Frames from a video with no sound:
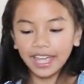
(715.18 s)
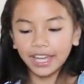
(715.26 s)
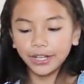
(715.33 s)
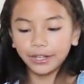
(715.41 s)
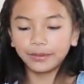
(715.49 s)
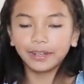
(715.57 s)

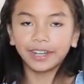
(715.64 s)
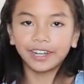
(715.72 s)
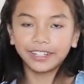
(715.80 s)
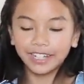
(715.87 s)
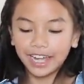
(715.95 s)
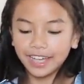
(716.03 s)
And oh my
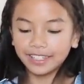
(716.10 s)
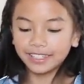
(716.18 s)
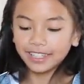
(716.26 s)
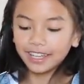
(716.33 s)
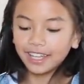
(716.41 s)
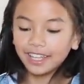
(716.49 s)
gosh, you
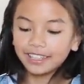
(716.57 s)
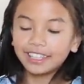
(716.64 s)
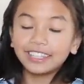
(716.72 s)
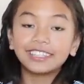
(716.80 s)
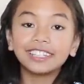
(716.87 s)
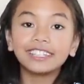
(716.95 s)
guys,
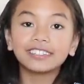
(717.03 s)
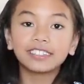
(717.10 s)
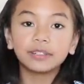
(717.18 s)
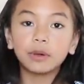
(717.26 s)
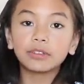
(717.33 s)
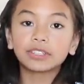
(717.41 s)
this
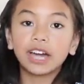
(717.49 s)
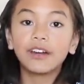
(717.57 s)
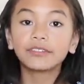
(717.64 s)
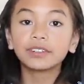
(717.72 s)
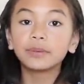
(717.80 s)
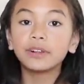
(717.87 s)
is the most
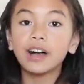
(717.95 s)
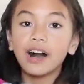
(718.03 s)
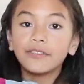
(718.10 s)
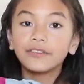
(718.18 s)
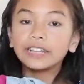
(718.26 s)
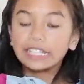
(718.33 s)
comfortable
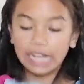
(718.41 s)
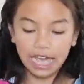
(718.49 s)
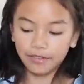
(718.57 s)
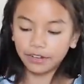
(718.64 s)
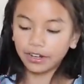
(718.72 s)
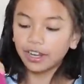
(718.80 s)
outfit
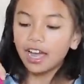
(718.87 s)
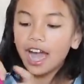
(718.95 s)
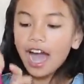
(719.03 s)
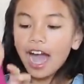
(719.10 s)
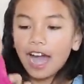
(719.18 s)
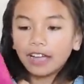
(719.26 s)
ever.
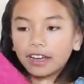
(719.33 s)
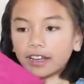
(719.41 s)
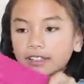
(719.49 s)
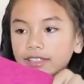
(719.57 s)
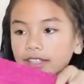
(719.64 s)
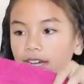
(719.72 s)
I
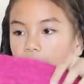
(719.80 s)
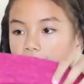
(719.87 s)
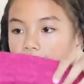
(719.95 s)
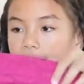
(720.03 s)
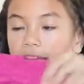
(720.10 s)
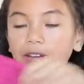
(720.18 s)
got
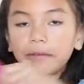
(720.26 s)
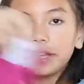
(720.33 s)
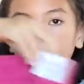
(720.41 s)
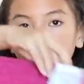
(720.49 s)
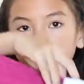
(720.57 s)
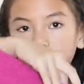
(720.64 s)
some
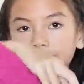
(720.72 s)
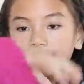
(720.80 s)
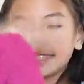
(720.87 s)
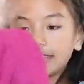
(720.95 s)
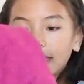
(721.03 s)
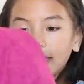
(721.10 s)
lightweight
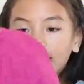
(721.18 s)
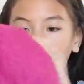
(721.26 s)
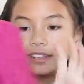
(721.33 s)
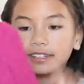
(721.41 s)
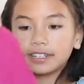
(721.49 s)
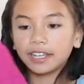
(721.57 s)
shorts
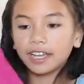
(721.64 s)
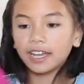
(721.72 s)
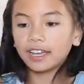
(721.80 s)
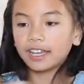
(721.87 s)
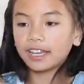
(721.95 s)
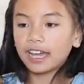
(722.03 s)
and
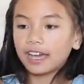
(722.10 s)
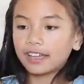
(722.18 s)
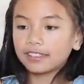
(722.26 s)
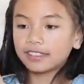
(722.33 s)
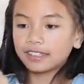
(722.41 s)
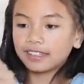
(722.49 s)
it
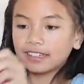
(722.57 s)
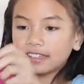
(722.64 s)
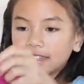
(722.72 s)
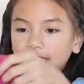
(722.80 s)
has like,